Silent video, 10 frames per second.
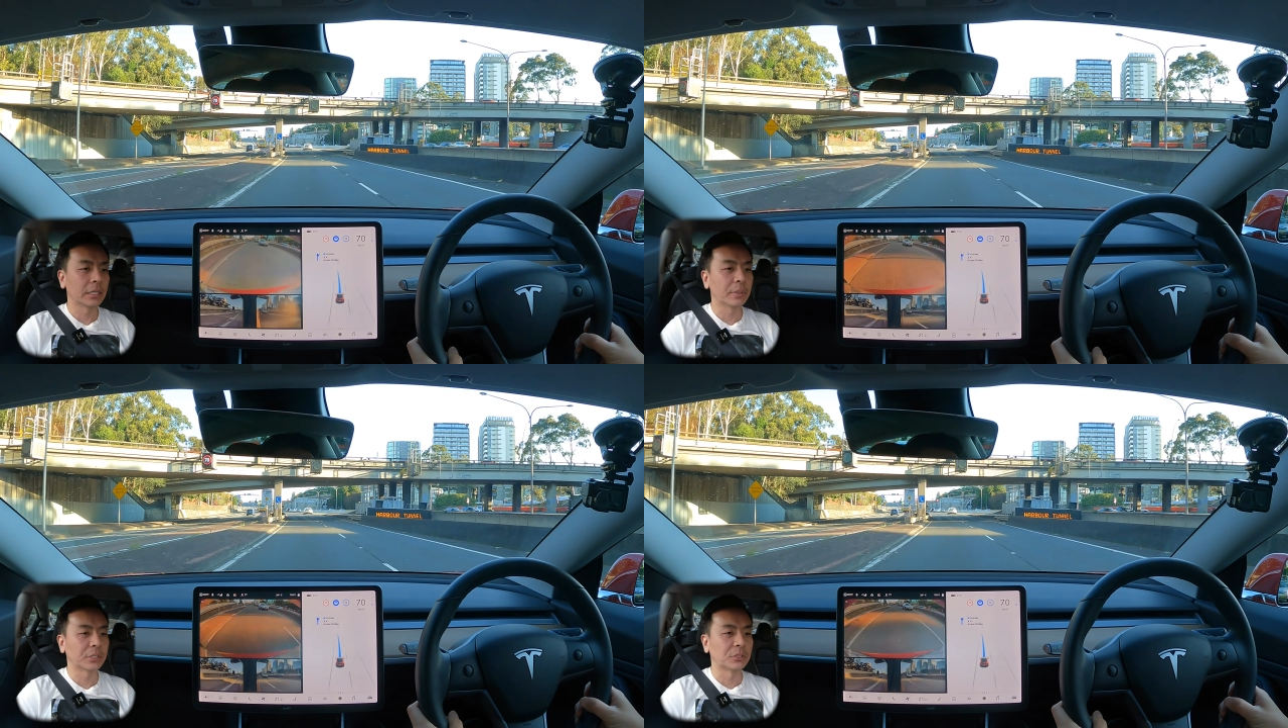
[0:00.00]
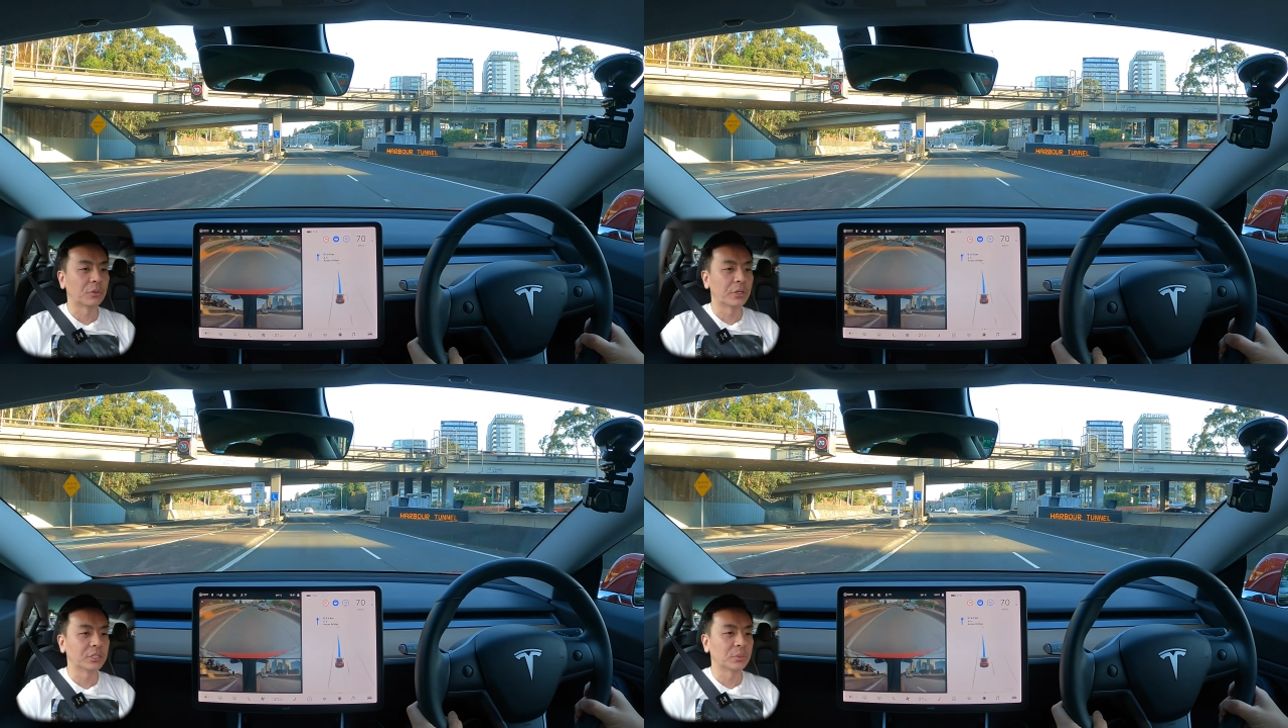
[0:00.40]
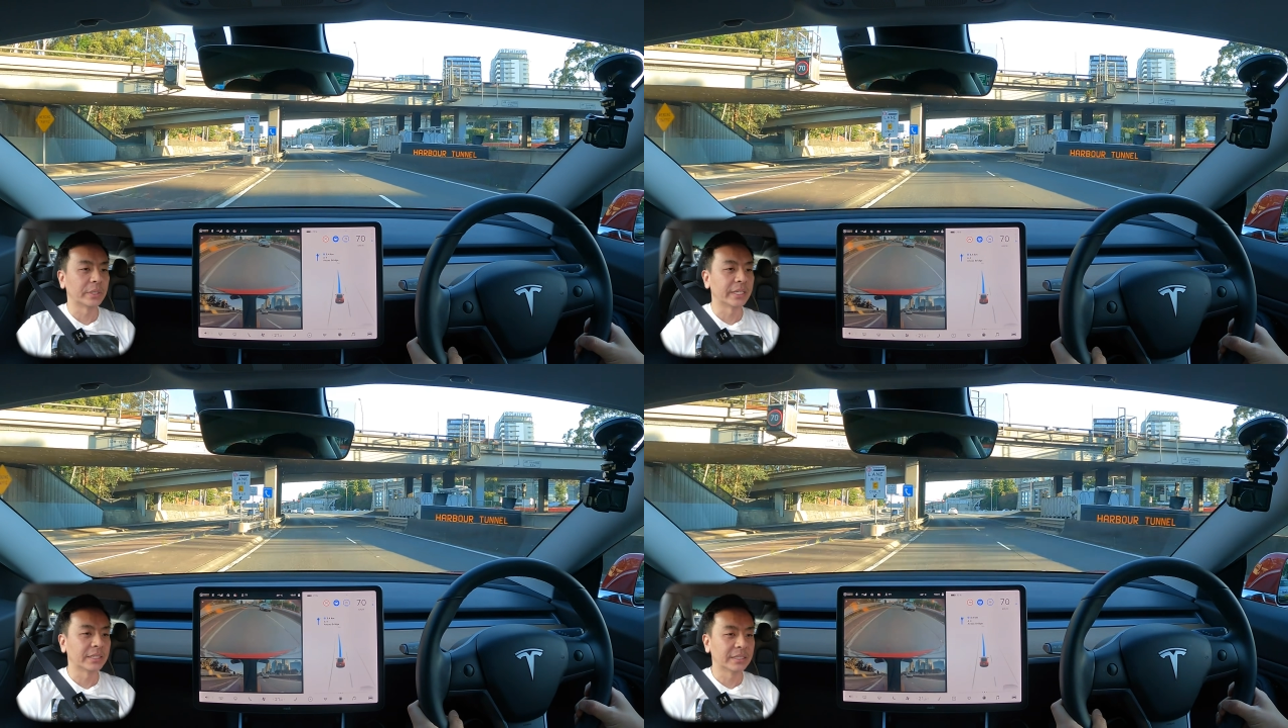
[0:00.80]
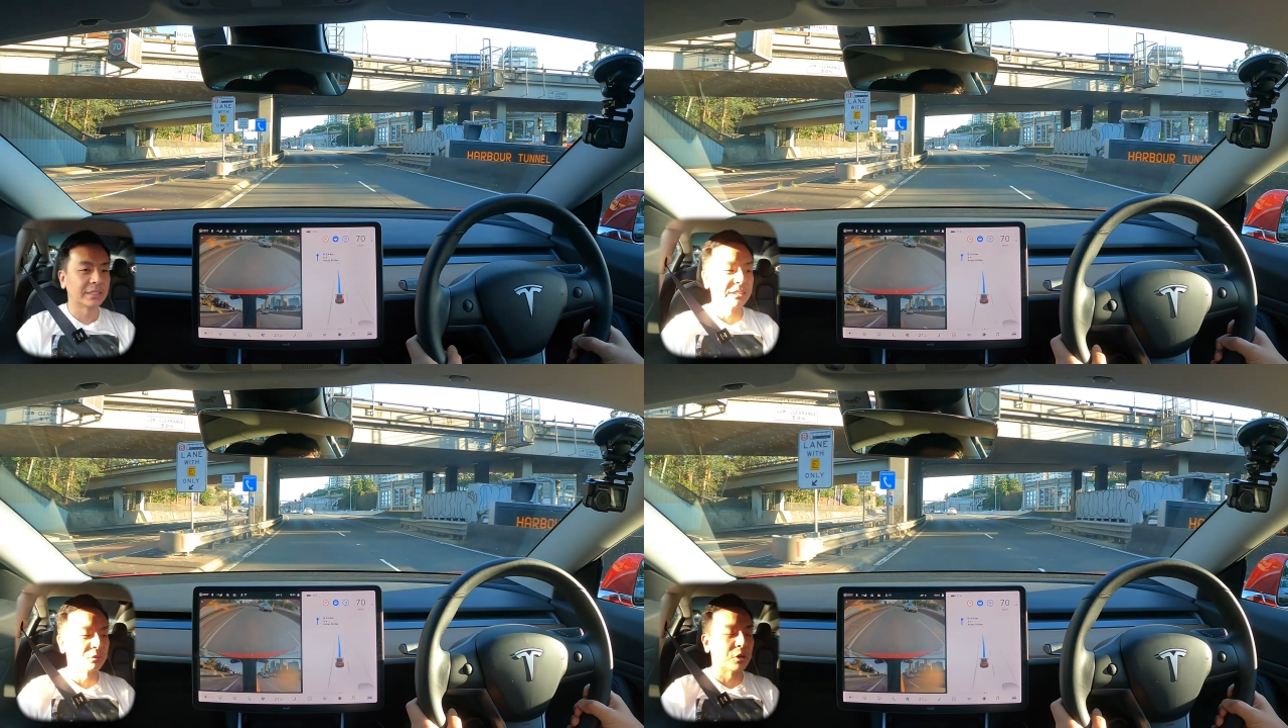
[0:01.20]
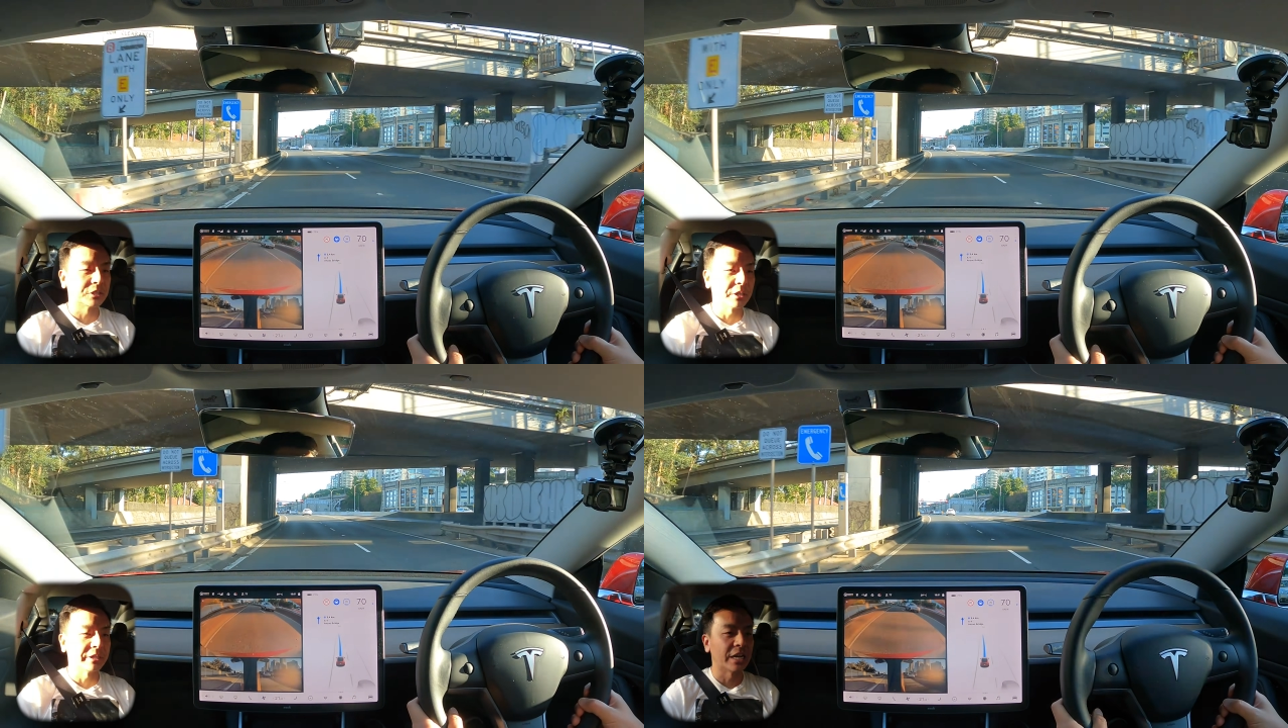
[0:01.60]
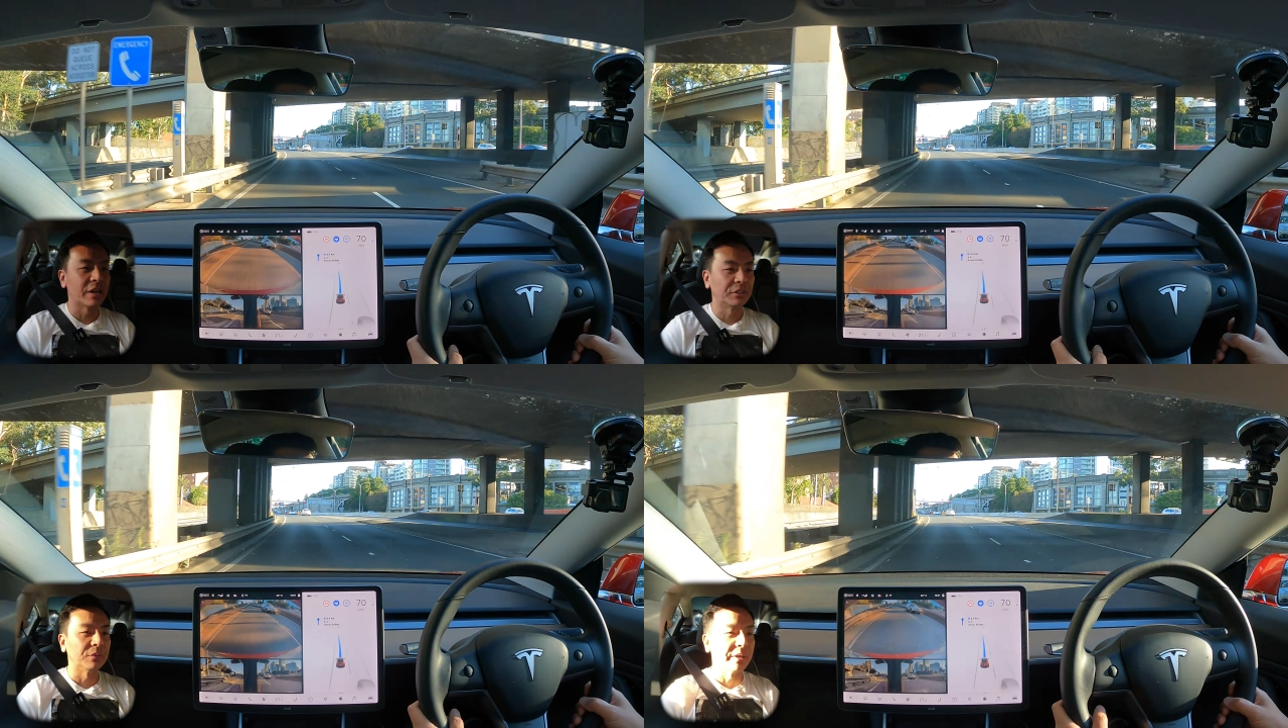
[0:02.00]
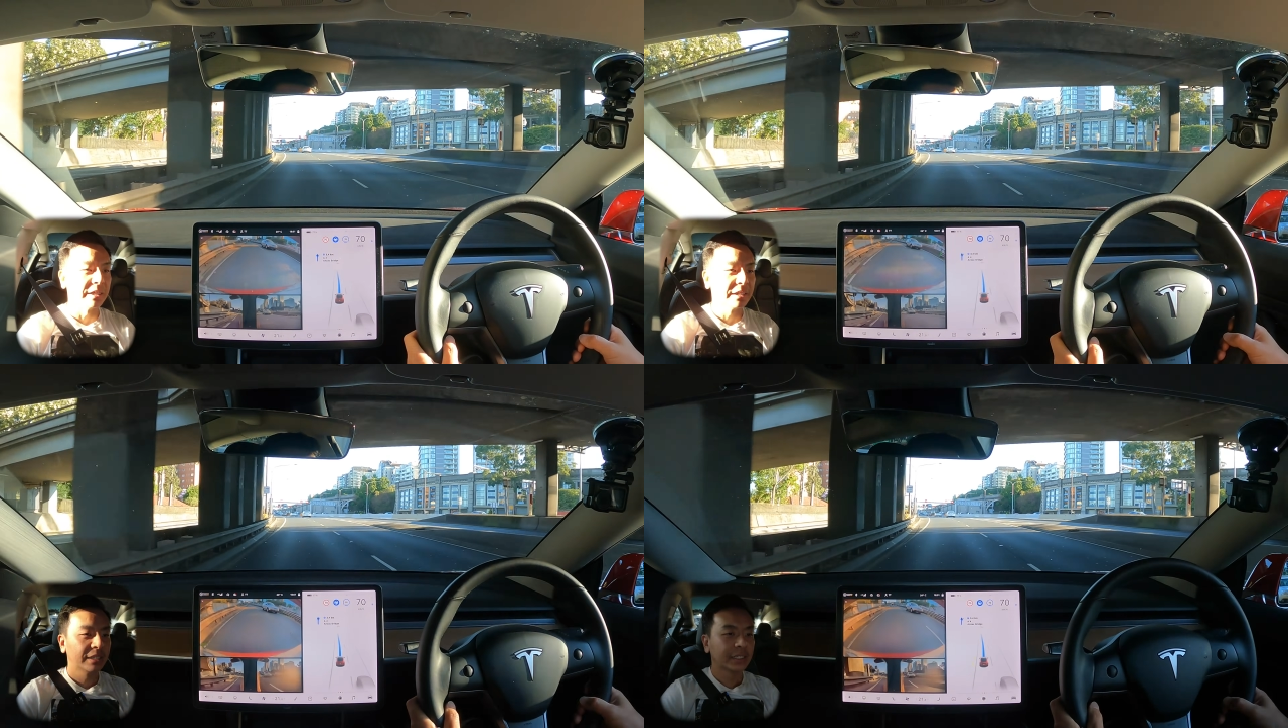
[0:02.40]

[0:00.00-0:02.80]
bunch of roads where there's just roads going everywhere.